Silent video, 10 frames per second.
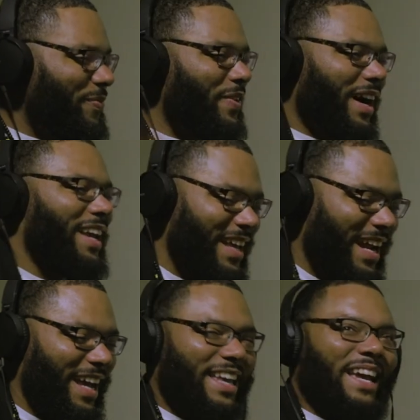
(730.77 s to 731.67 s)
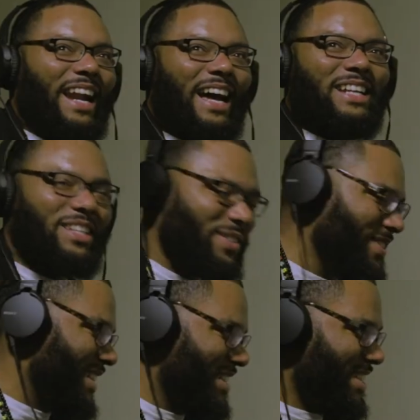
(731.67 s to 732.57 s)
fuck it. I cannot
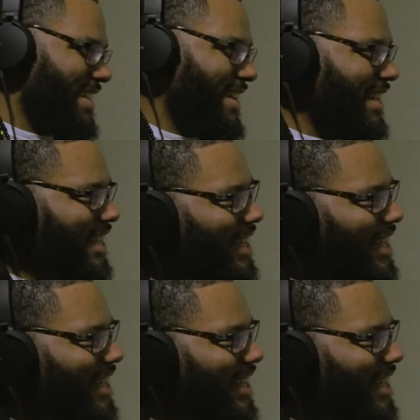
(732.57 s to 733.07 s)
do this shit.